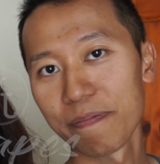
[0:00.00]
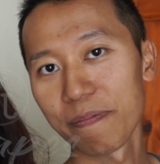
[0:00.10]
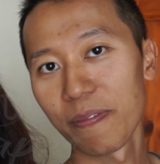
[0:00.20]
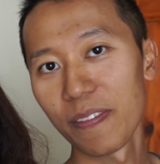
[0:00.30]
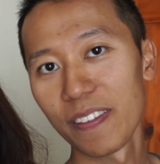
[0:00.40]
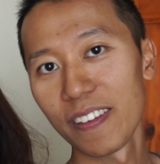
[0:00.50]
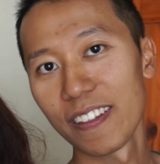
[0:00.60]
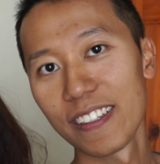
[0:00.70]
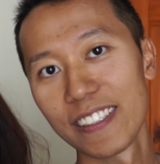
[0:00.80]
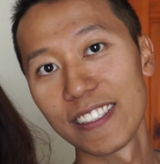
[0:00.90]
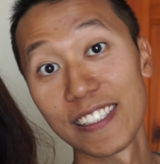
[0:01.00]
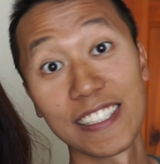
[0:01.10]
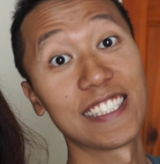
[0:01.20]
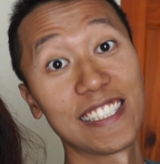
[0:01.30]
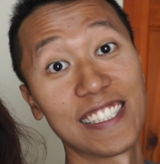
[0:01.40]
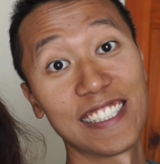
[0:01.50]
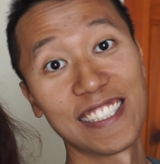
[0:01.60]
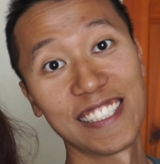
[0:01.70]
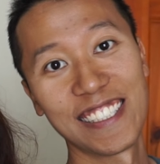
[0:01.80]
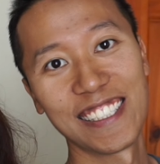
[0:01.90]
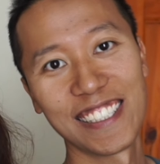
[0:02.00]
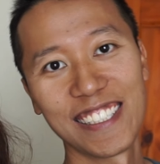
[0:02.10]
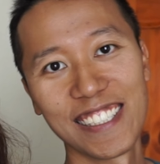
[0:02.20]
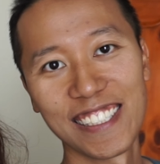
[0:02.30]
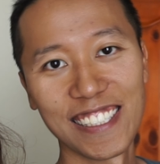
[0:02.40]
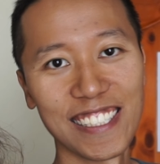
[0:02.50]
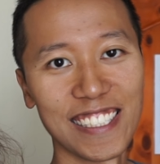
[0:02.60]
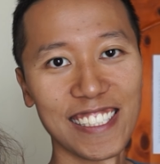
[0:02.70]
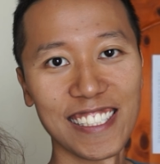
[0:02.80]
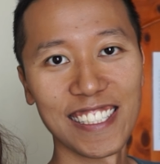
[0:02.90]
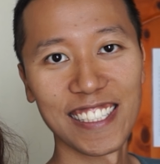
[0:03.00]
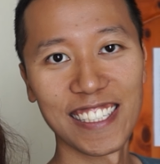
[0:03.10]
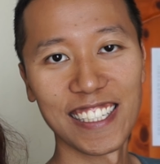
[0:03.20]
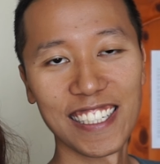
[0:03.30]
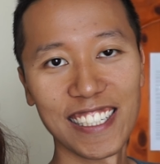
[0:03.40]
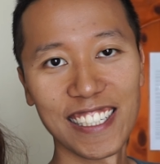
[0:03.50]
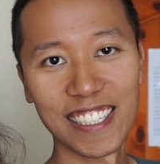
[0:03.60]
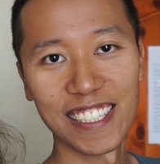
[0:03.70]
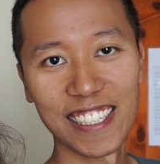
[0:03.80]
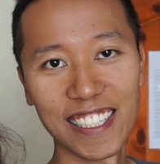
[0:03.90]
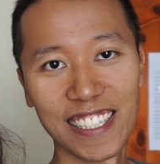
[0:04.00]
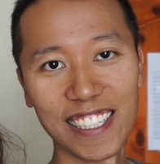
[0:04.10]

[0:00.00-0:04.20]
This person isn't speaking.